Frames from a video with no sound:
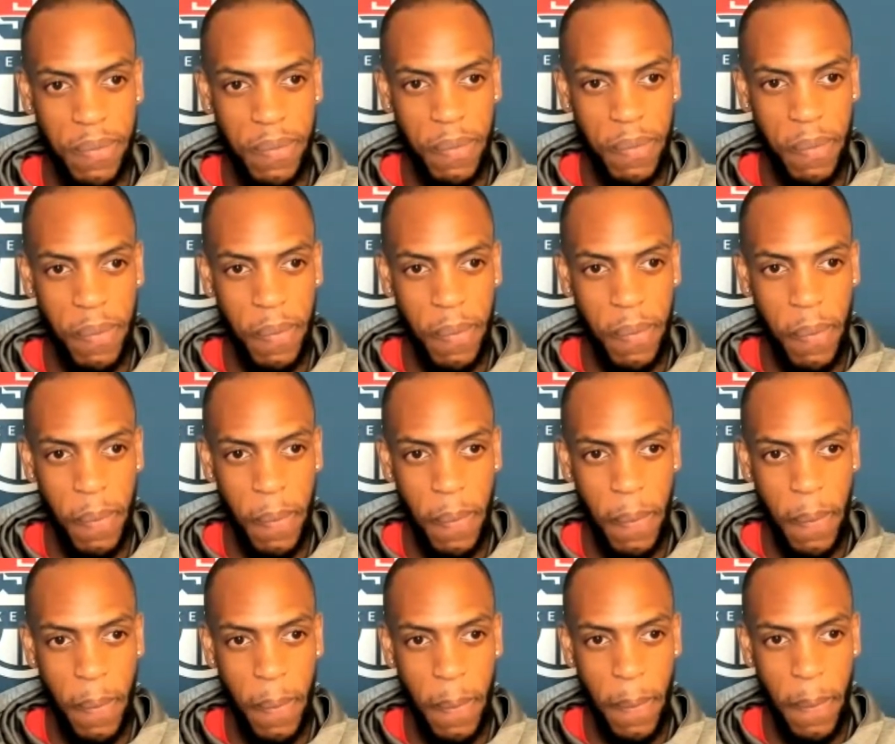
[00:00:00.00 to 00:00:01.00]

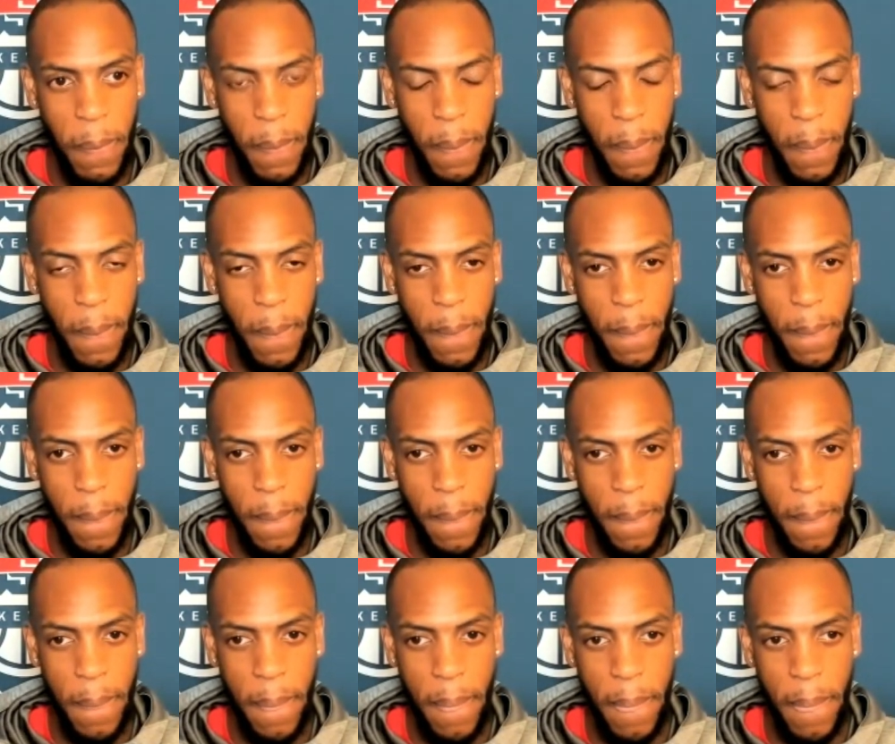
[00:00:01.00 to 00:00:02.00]

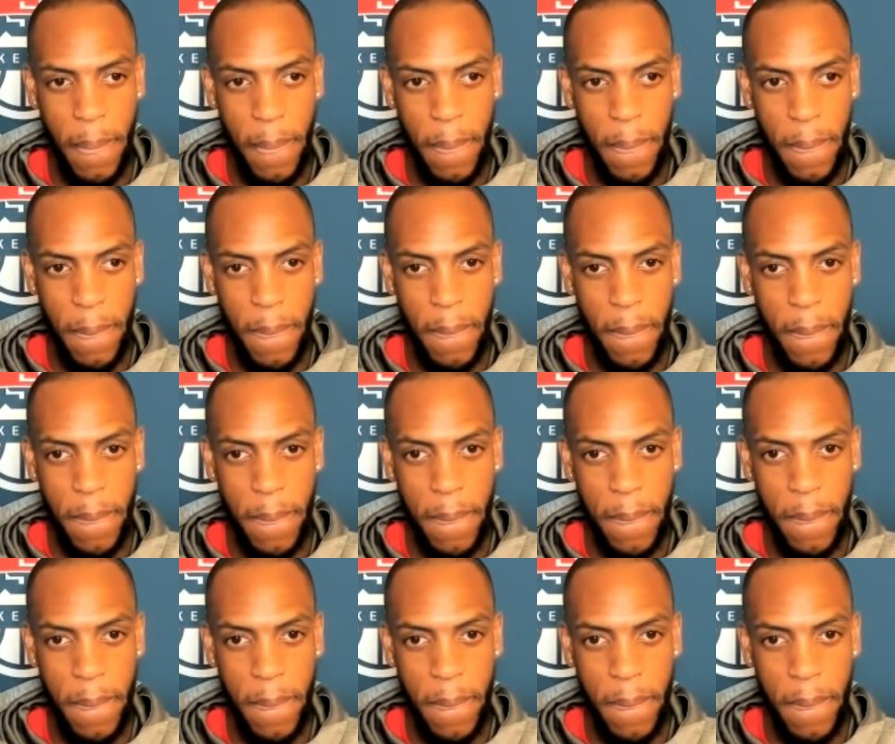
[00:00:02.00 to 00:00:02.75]
No one is speaking in this clip.